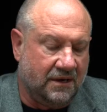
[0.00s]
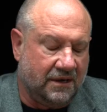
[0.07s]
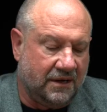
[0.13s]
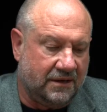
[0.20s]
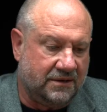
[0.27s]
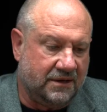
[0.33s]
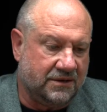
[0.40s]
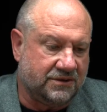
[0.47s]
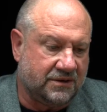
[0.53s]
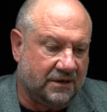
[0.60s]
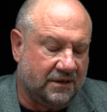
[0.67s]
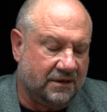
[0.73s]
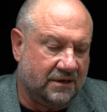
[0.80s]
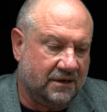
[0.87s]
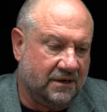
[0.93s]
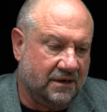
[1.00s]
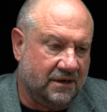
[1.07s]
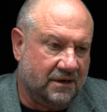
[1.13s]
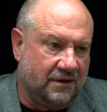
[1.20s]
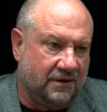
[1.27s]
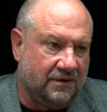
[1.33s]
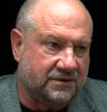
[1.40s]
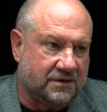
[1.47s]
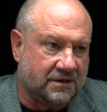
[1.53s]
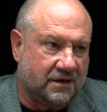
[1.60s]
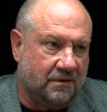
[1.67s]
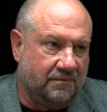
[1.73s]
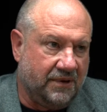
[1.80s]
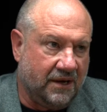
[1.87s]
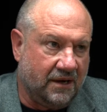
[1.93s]
In addition, there's a
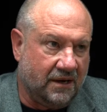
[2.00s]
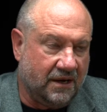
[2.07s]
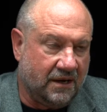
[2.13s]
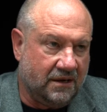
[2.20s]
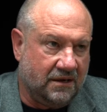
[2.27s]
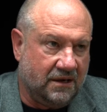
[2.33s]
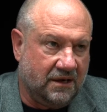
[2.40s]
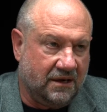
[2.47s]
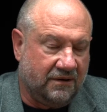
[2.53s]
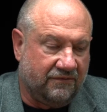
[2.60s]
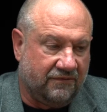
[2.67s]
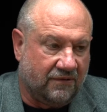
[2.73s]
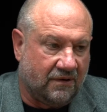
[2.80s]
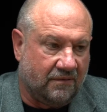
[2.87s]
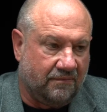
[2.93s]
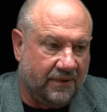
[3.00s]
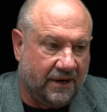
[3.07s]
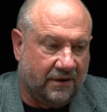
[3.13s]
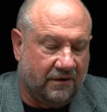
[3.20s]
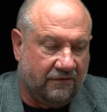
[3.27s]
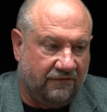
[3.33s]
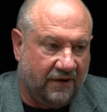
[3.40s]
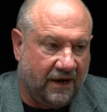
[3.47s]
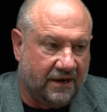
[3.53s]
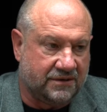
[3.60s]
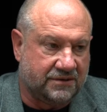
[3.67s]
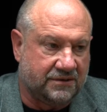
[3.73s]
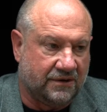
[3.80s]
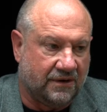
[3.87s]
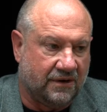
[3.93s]
compelling need for better,
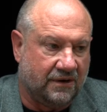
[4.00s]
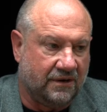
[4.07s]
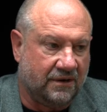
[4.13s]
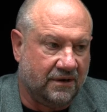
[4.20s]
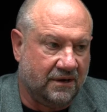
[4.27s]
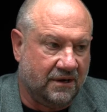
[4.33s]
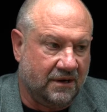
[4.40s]
faster